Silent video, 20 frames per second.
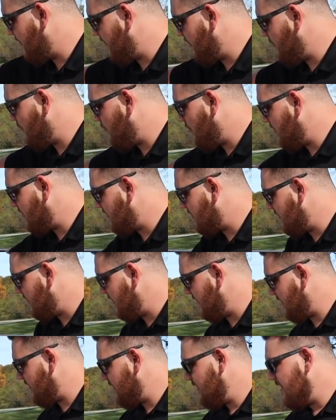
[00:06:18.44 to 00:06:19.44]
hear one
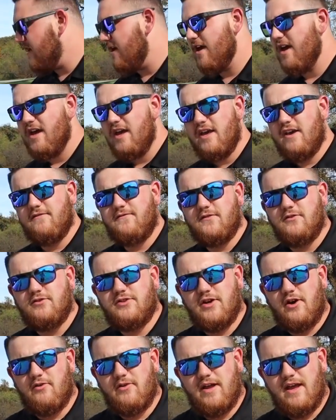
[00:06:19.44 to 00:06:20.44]
click. If you
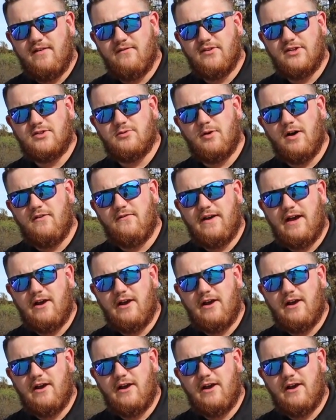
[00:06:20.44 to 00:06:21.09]
don't, every 12